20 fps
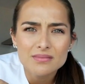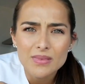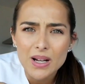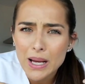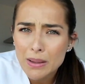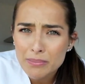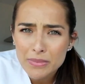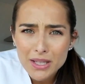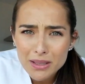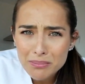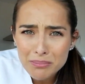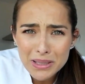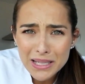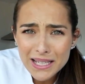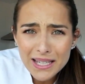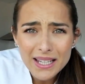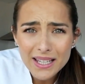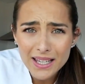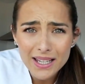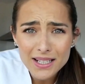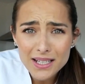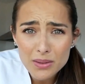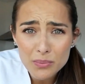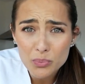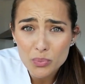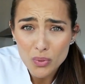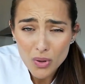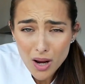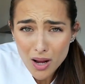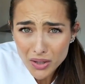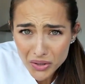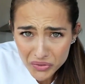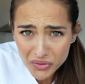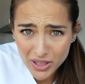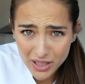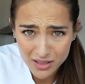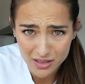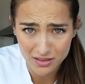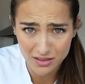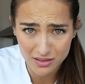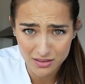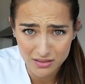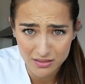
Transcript: I'm not making any progress.